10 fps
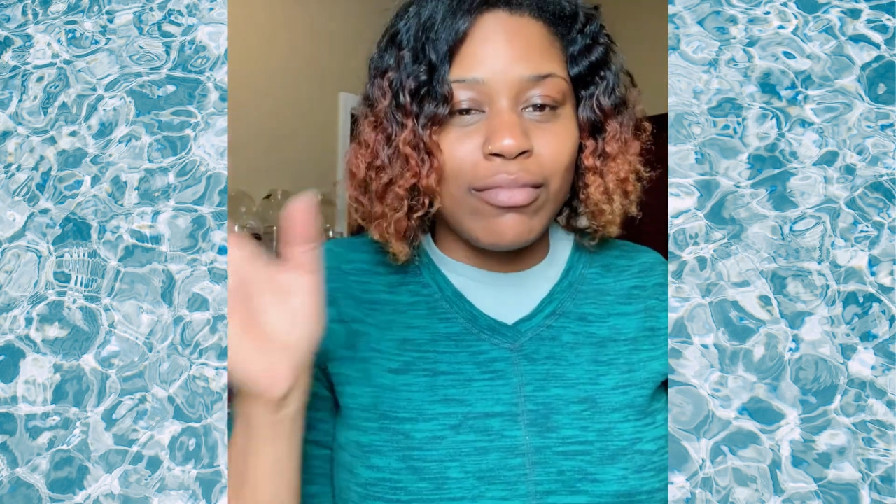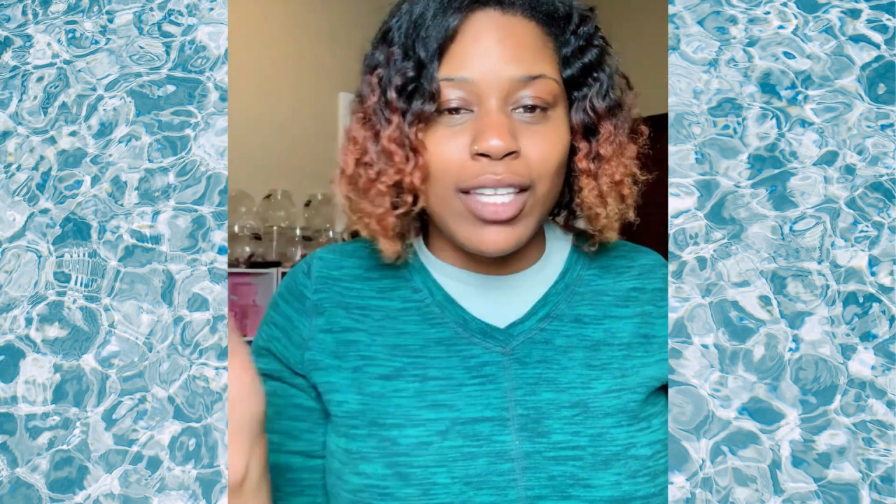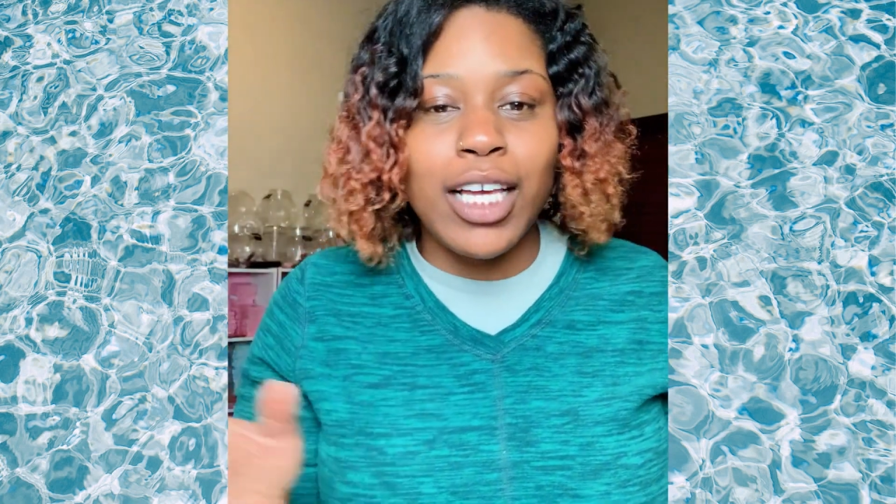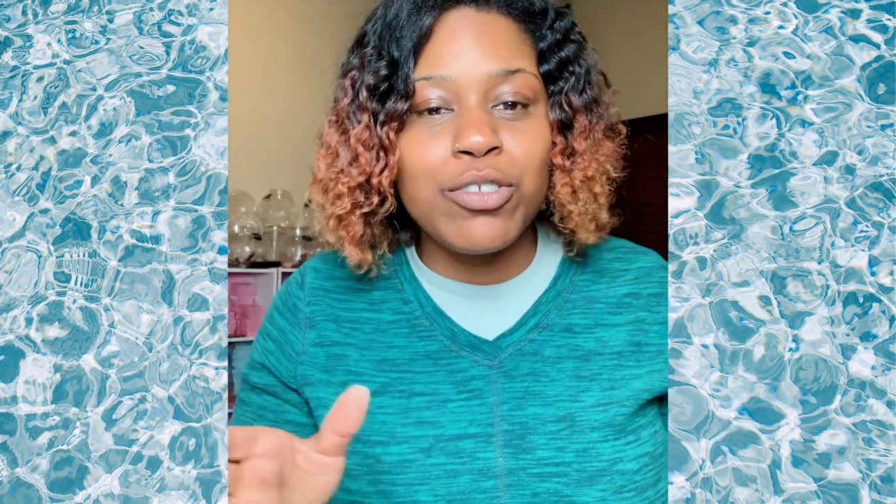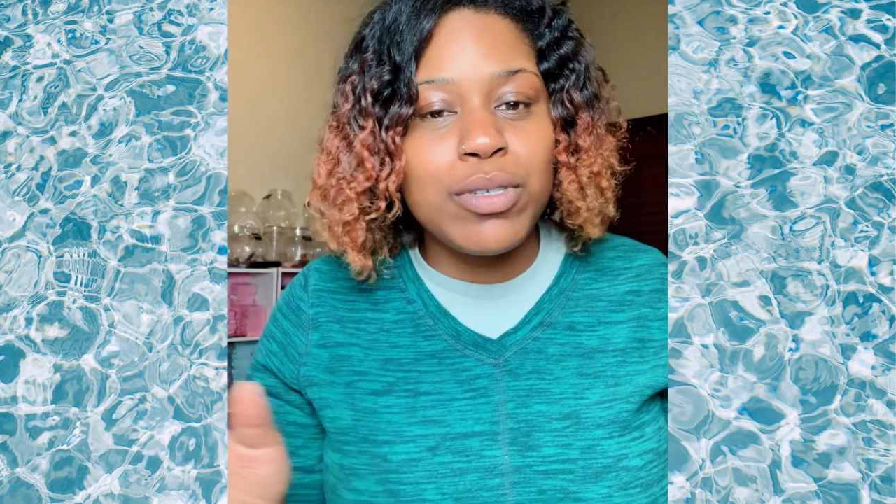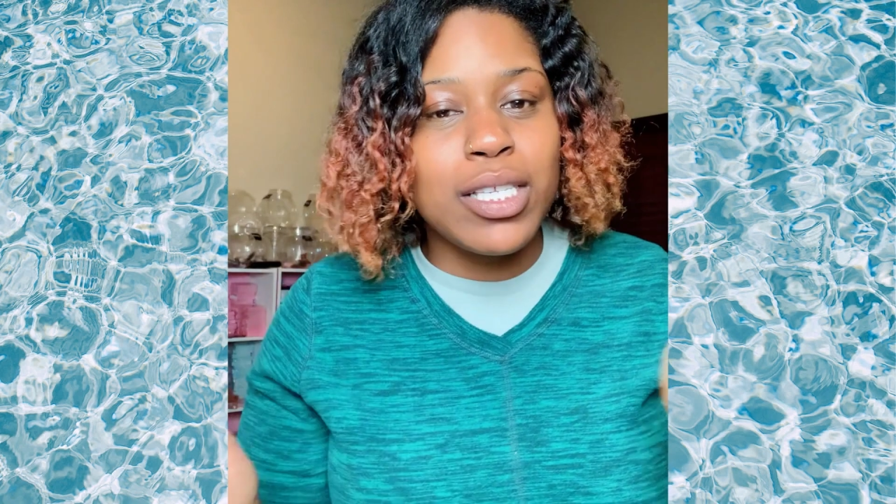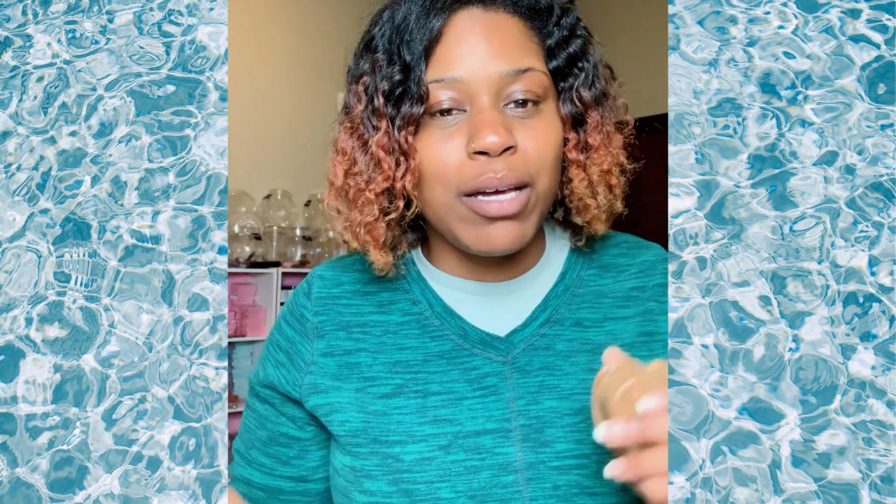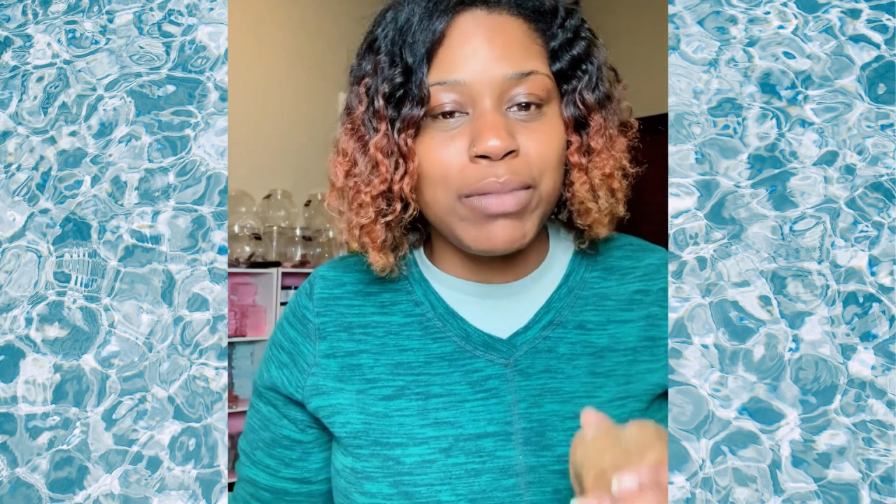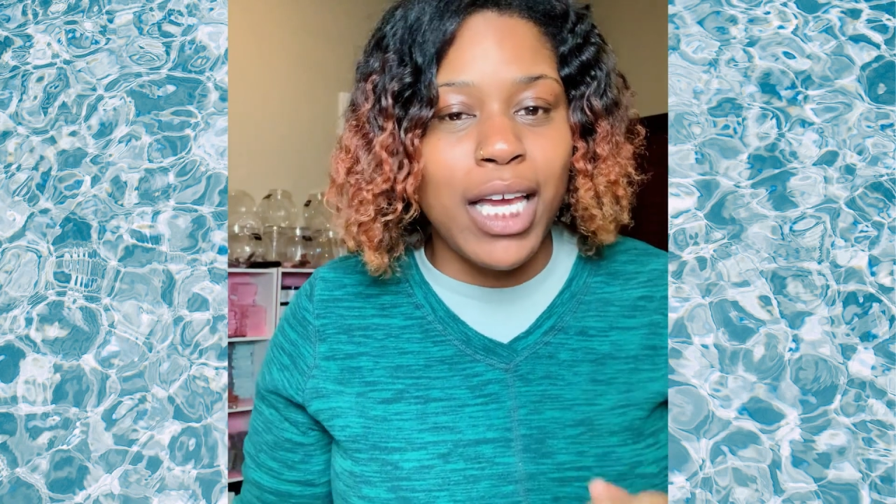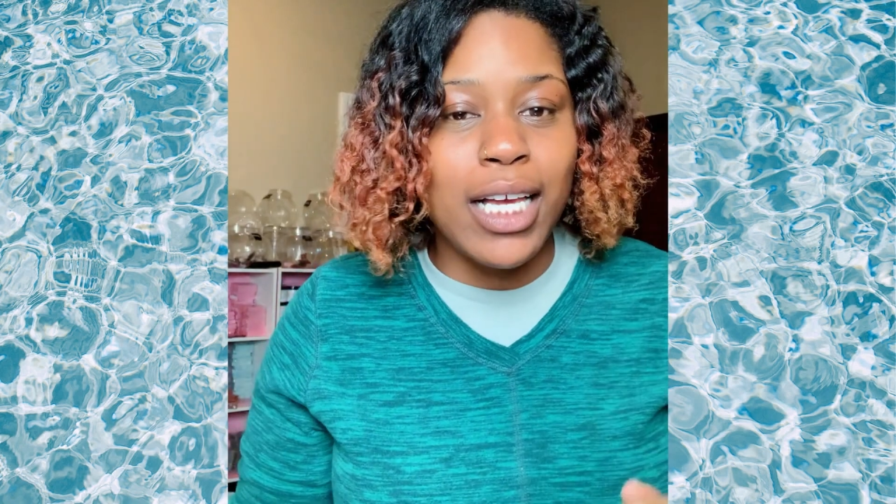that's what's
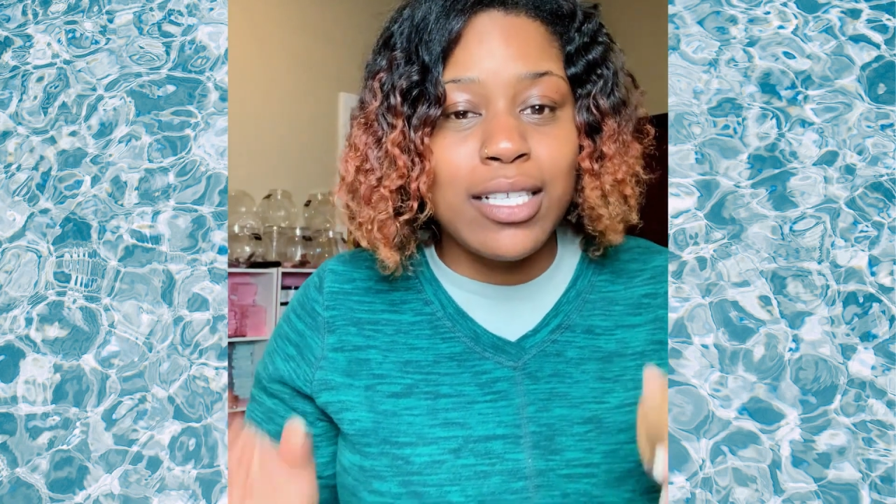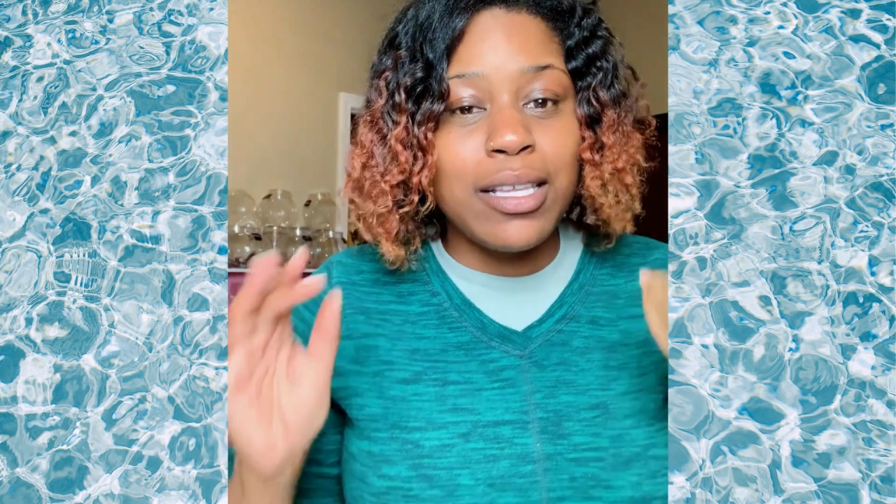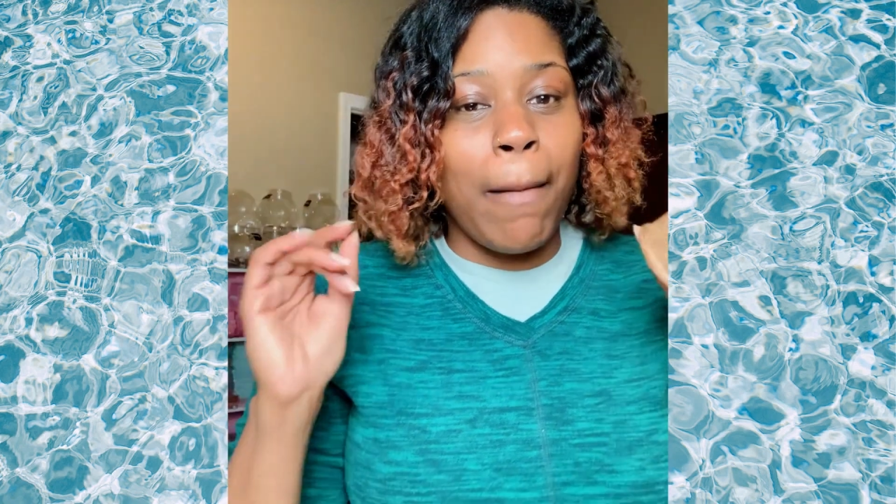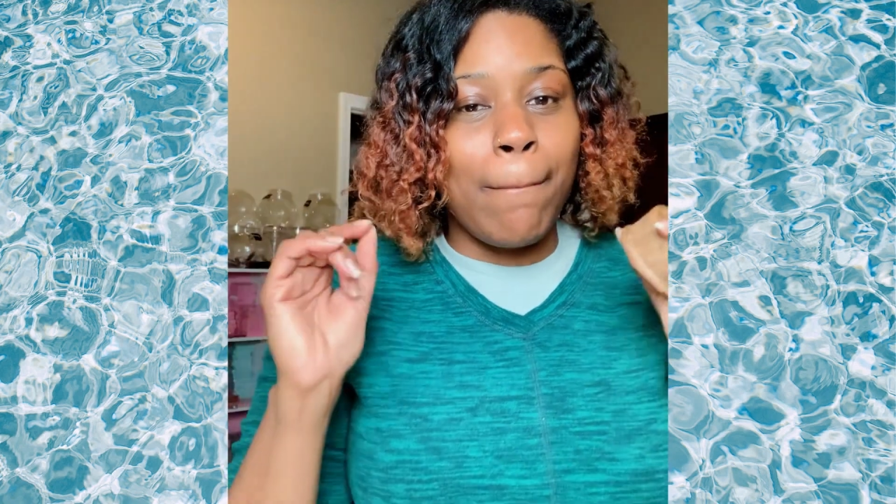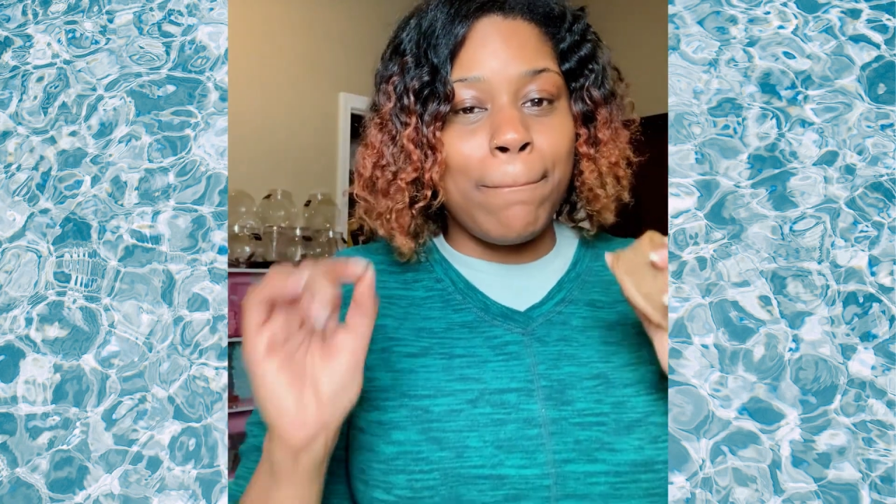up next.